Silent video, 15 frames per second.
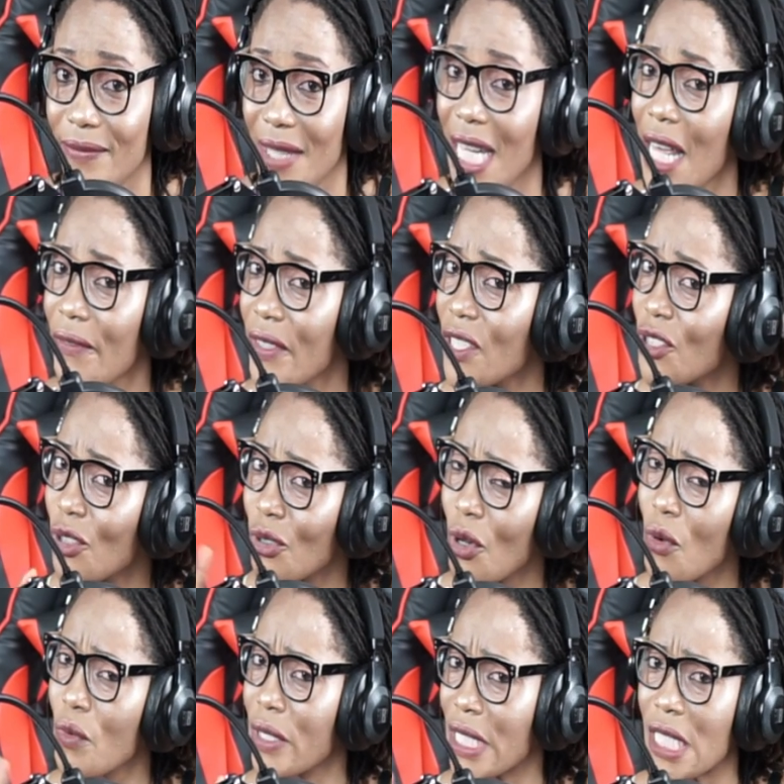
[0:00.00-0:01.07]
Life is not
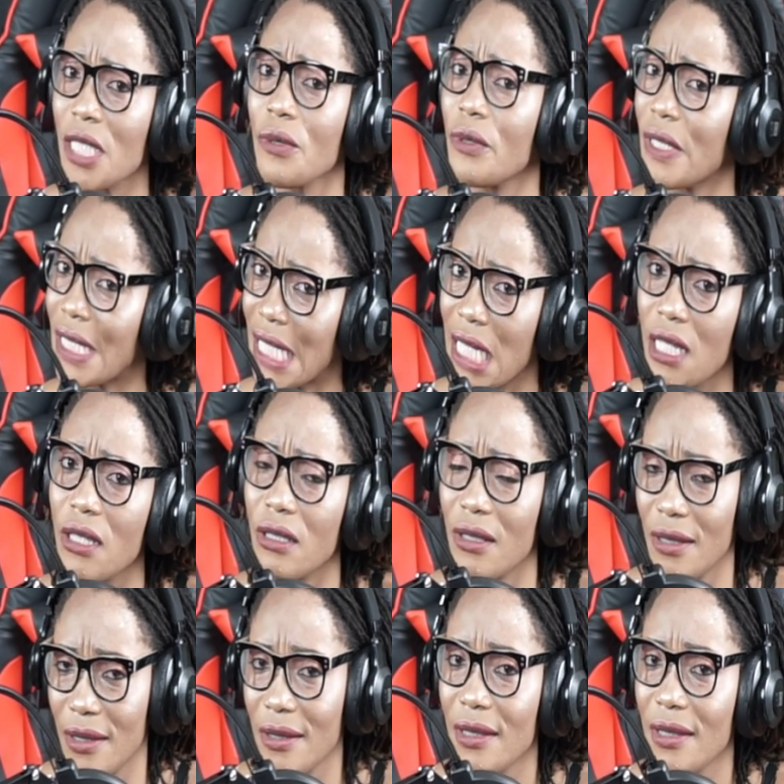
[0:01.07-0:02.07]
always serious either,